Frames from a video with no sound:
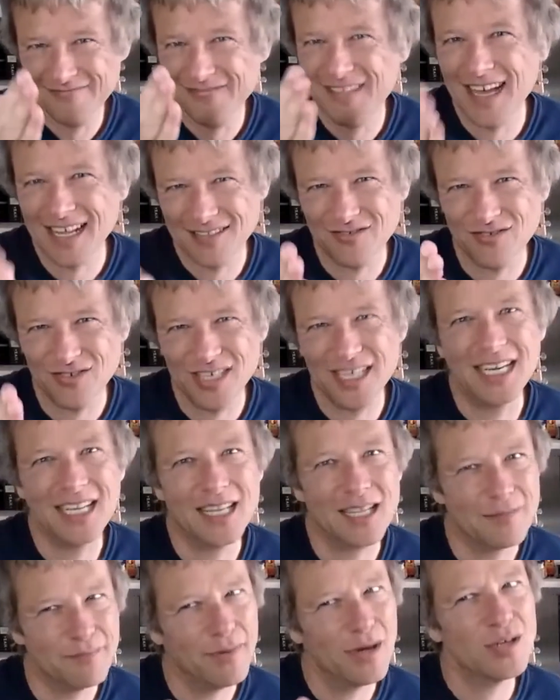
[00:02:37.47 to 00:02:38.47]
that's really
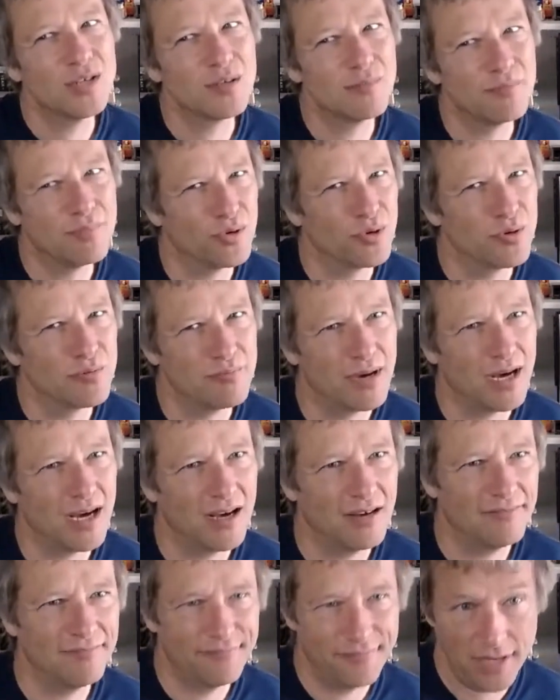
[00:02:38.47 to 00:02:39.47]
the most important part.
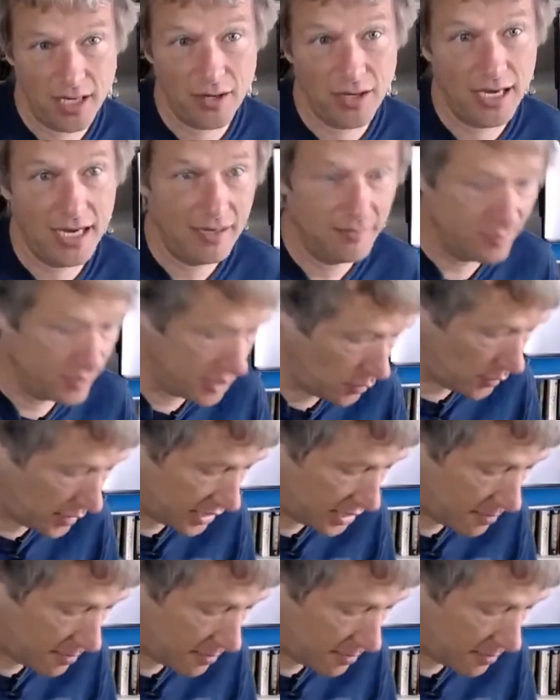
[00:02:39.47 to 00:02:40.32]
Okay, so we're going